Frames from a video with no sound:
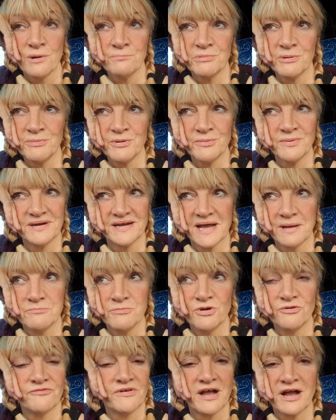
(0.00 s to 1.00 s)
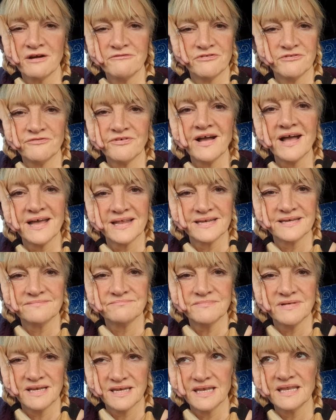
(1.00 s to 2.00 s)
Probably when I move out of a van
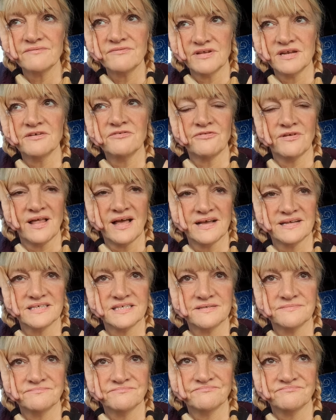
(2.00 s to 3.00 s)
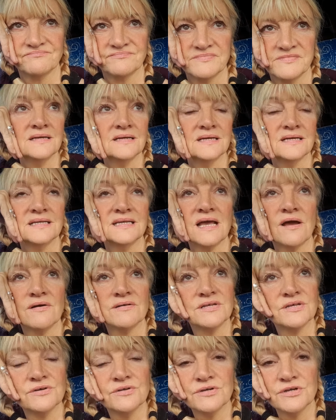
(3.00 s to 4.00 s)
and live in a flat. Now, I
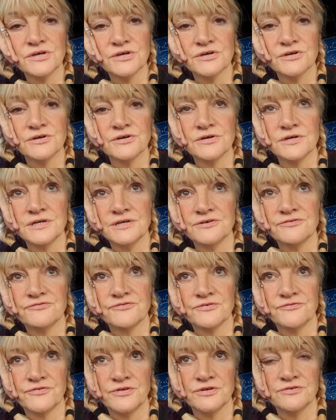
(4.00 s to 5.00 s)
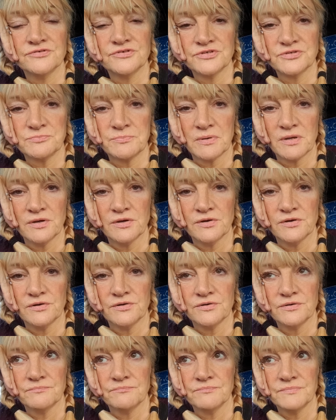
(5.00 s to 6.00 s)
don't know if a fuse has
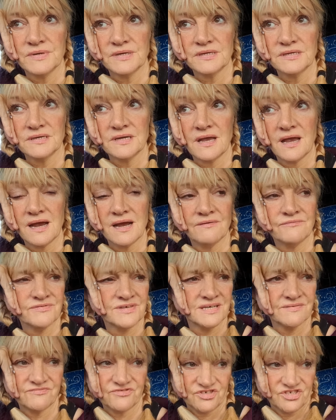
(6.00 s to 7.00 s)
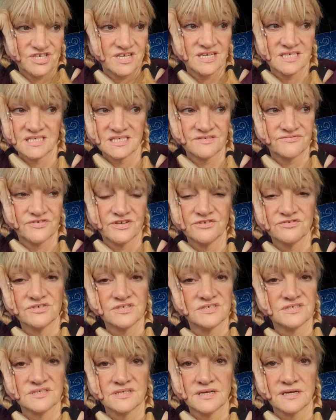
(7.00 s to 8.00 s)
blown. I've checked
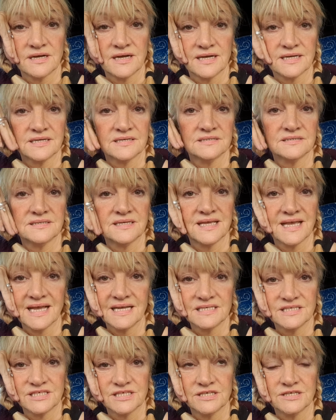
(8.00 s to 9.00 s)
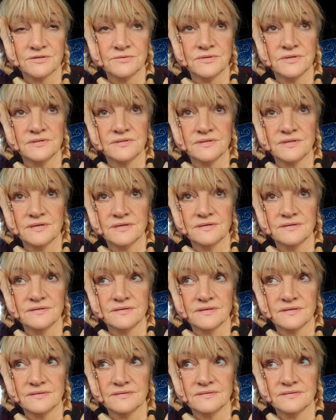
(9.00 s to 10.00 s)
fuses that I can get to and
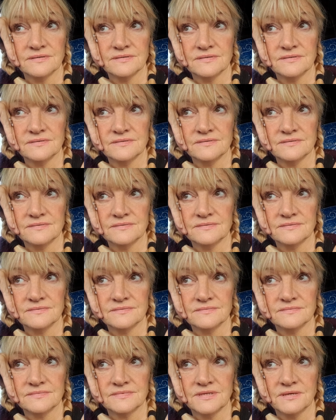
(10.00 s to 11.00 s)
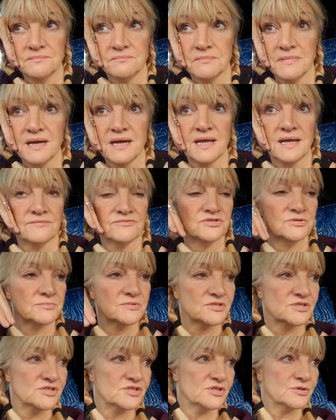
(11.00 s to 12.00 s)
that might have
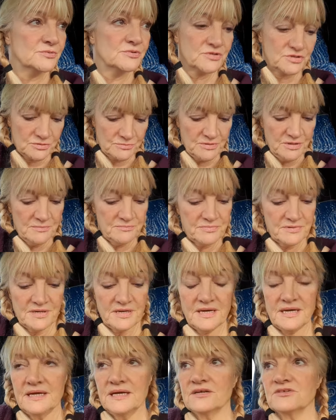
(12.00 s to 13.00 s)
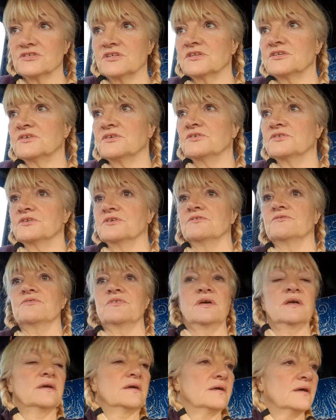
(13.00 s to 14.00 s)
something to do with something, but I actually don't know if they